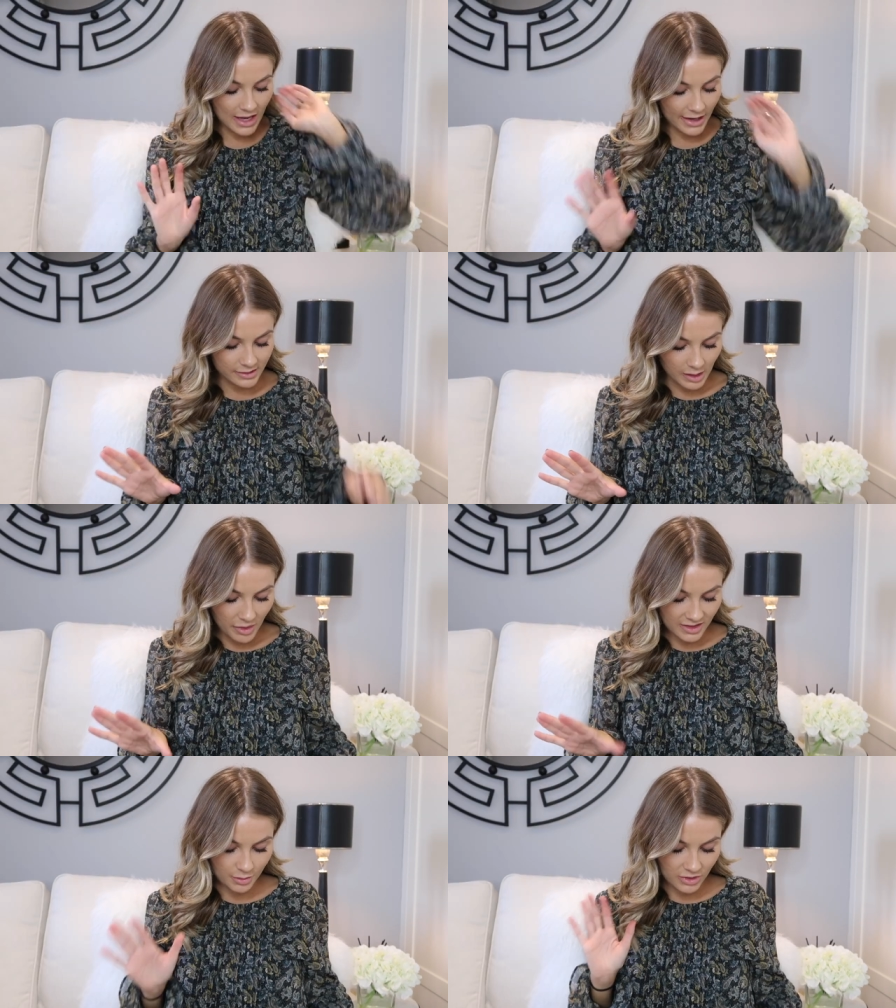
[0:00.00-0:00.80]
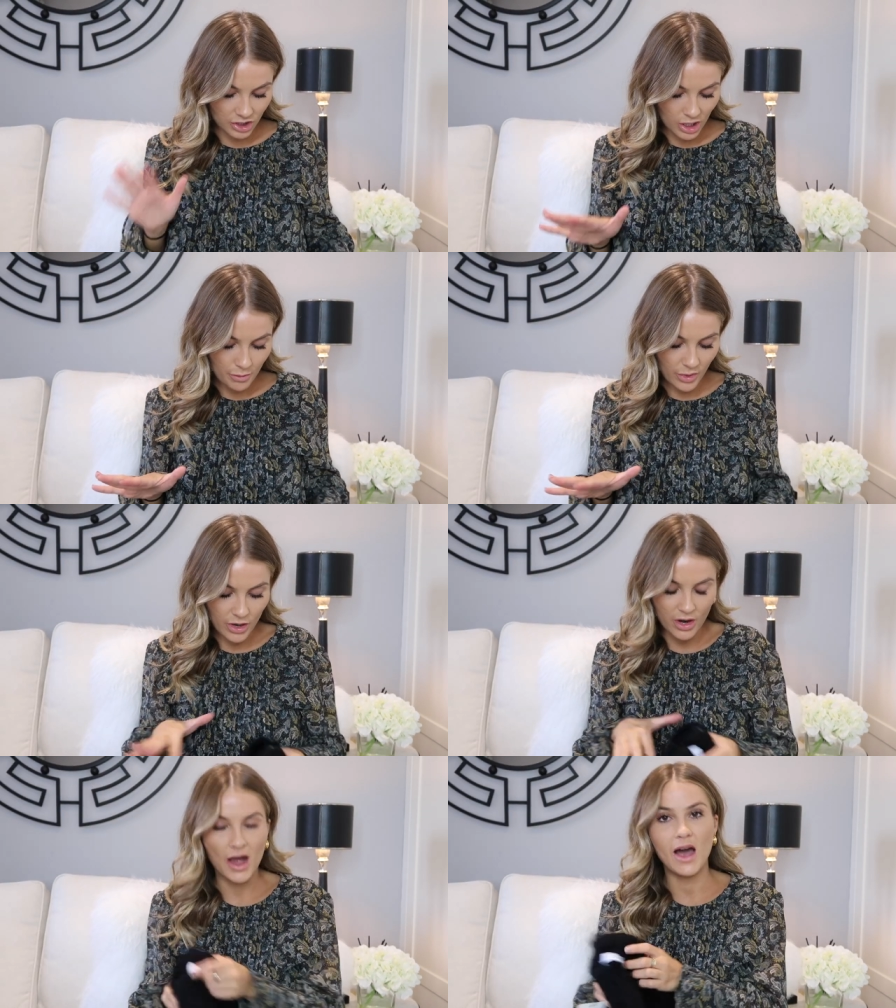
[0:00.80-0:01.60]
next I picked up a
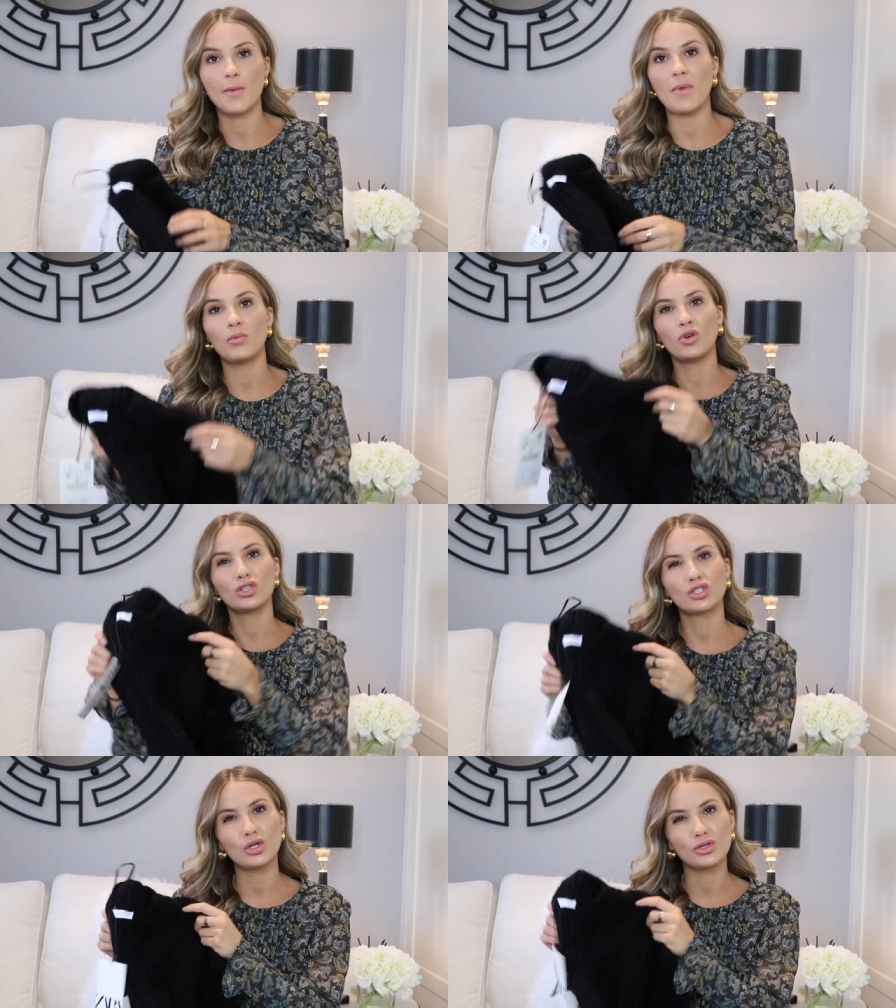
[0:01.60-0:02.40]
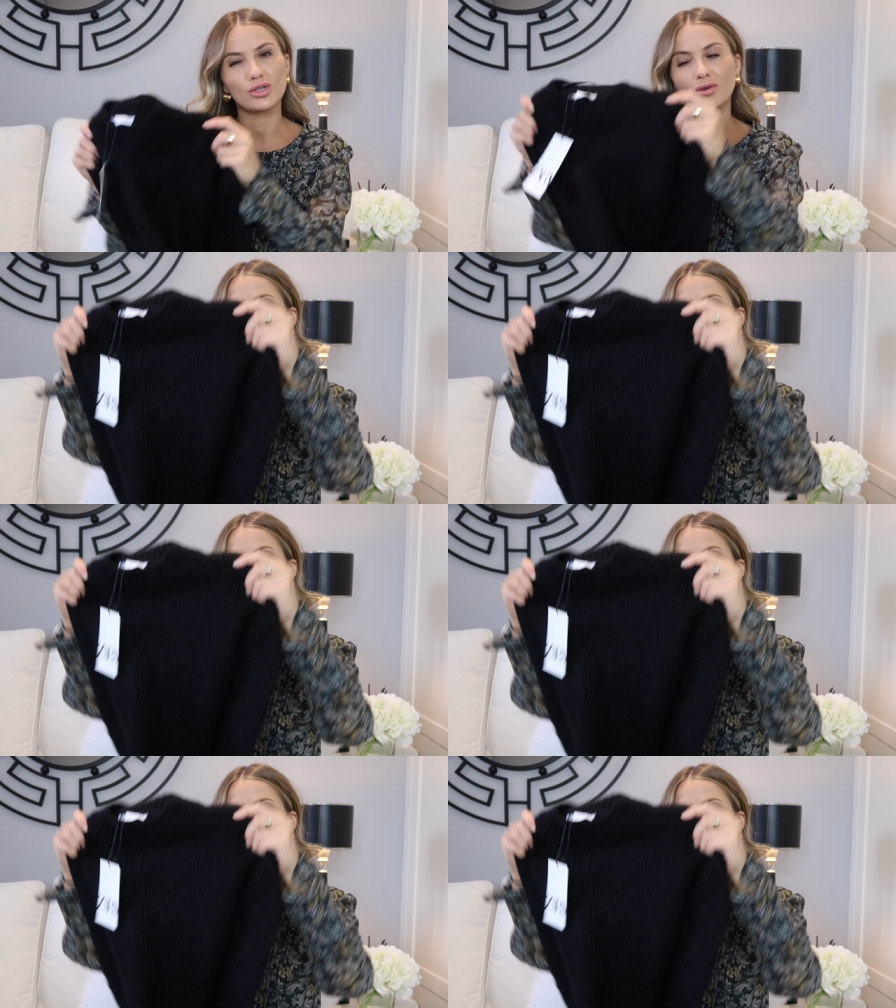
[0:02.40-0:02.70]
jumper um, I'm not too sure